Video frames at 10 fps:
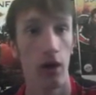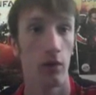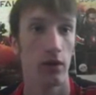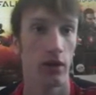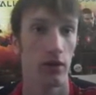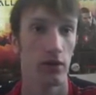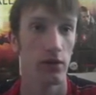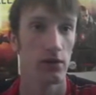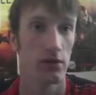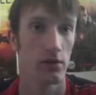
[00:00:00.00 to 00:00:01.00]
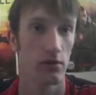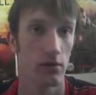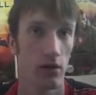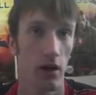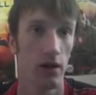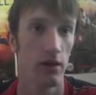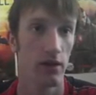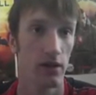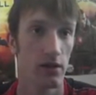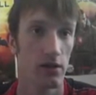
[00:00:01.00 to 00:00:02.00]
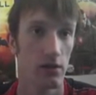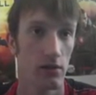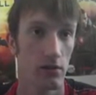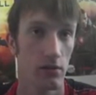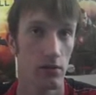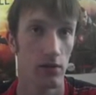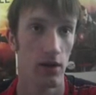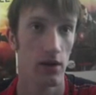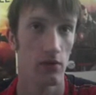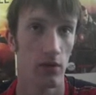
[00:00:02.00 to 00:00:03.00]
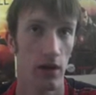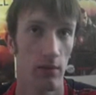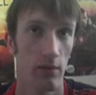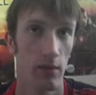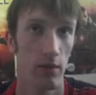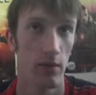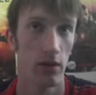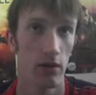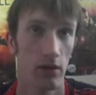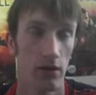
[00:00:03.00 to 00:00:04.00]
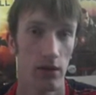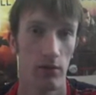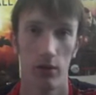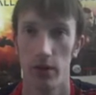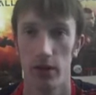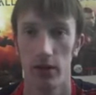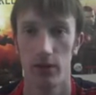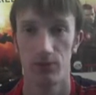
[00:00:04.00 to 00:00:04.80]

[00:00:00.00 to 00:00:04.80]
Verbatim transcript: want to click on this, or any of these. See, there's one that I made earlier, say Blue Peter.